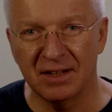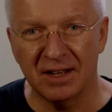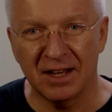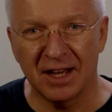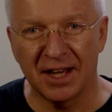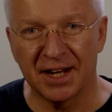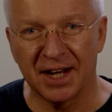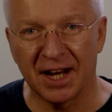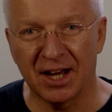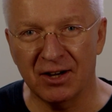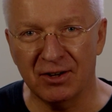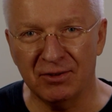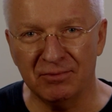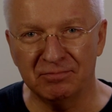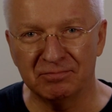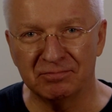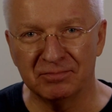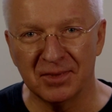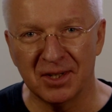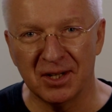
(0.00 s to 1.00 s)
And now
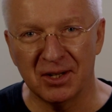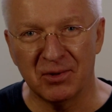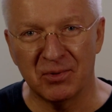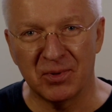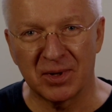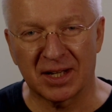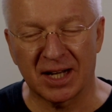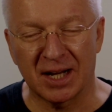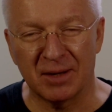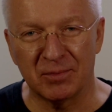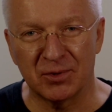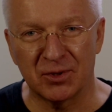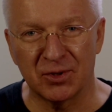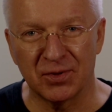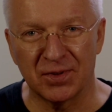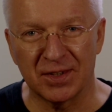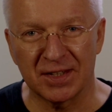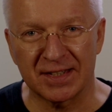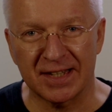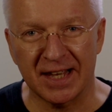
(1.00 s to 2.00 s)
we come to
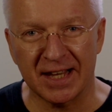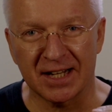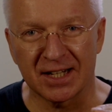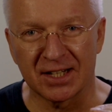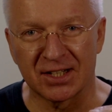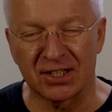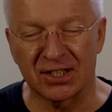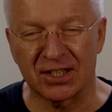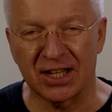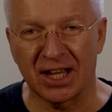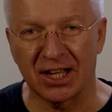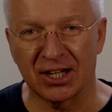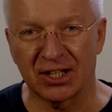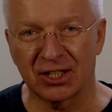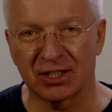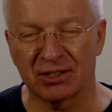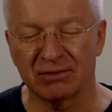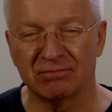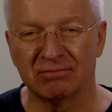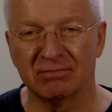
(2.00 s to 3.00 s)
the second
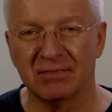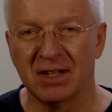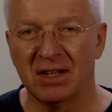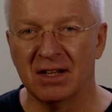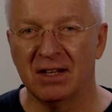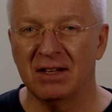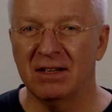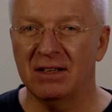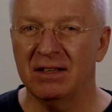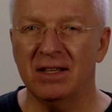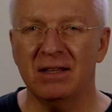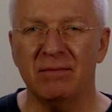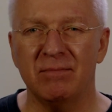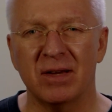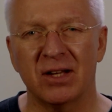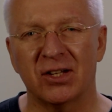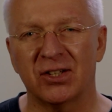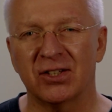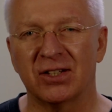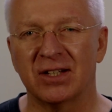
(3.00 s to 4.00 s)
stage,
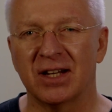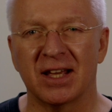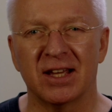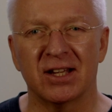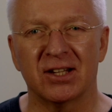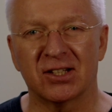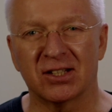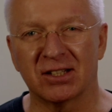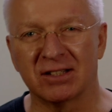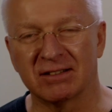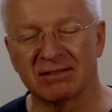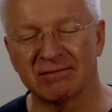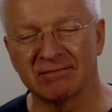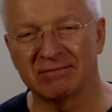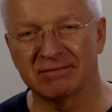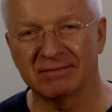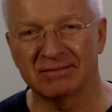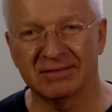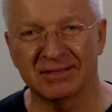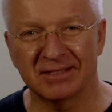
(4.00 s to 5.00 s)
imagination
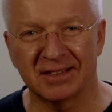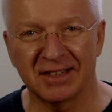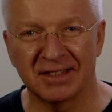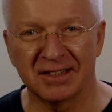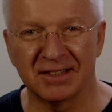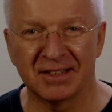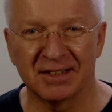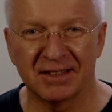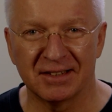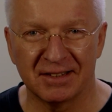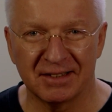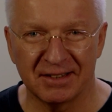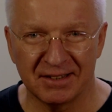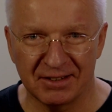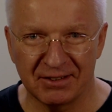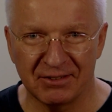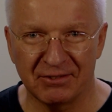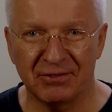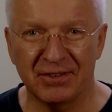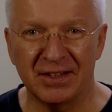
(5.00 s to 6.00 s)
and
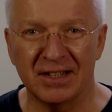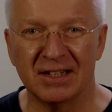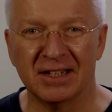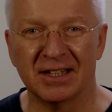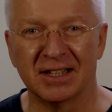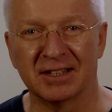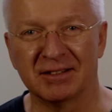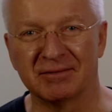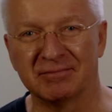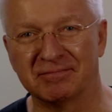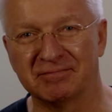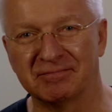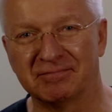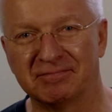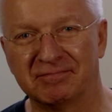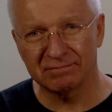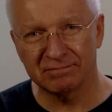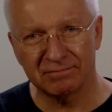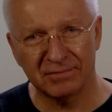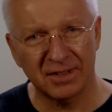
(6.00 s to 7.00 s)
feeling.
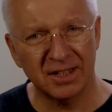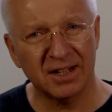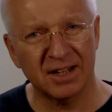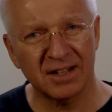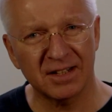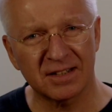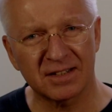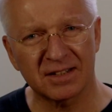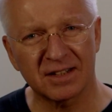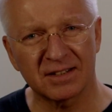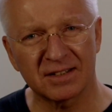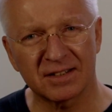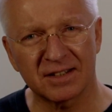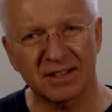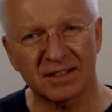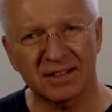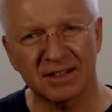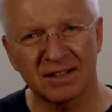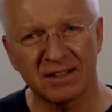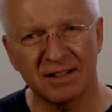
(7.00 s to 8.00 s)
When Einstein
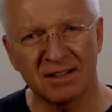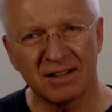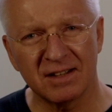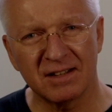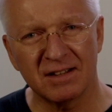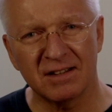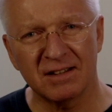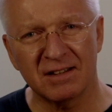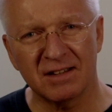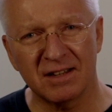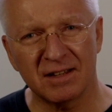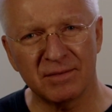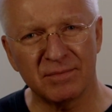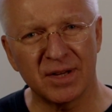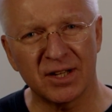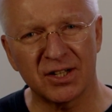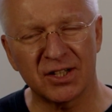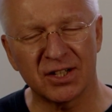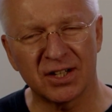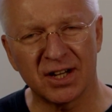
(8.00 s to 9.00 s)
said
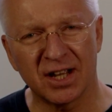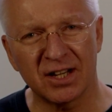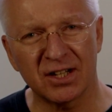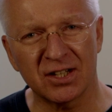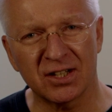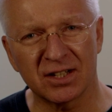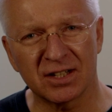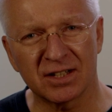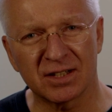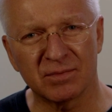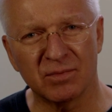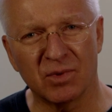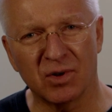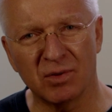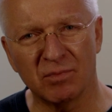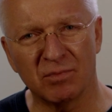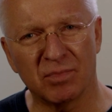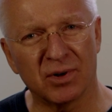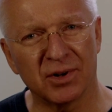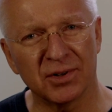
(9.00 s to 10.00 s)
imagination is more
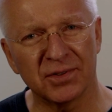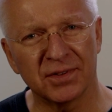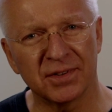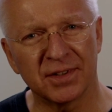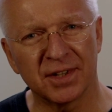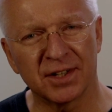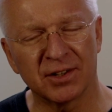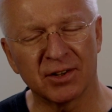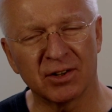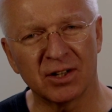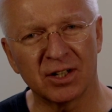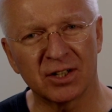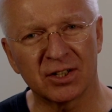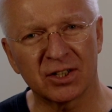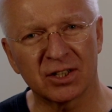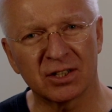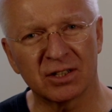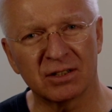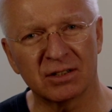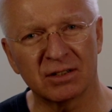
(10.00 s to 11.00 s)
important than
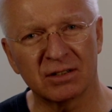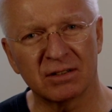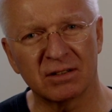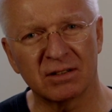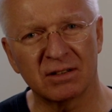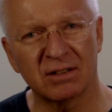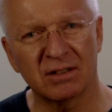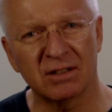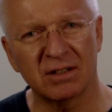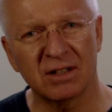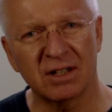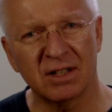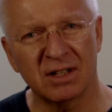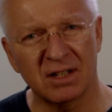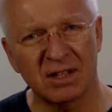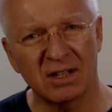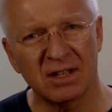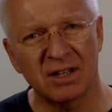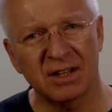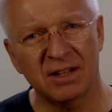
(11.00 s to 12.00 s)
knowledge,
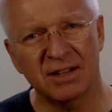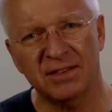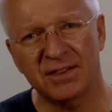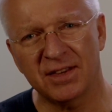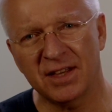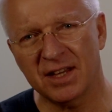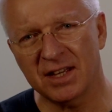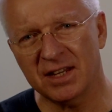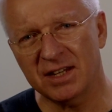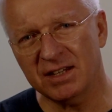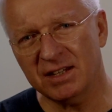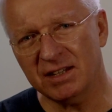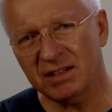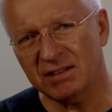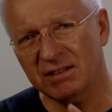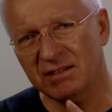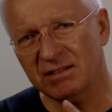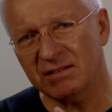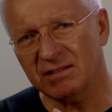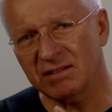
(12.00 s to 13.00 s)
then
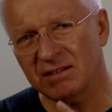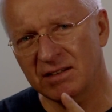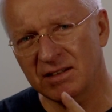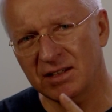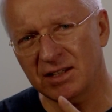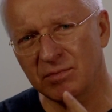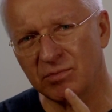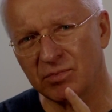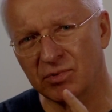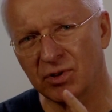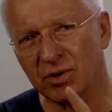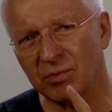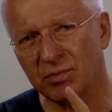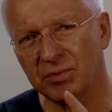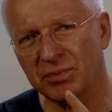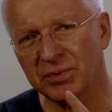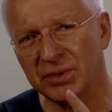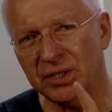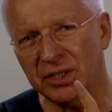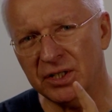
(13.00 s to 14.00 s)
he
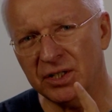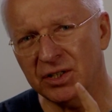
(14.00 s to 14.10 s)
probably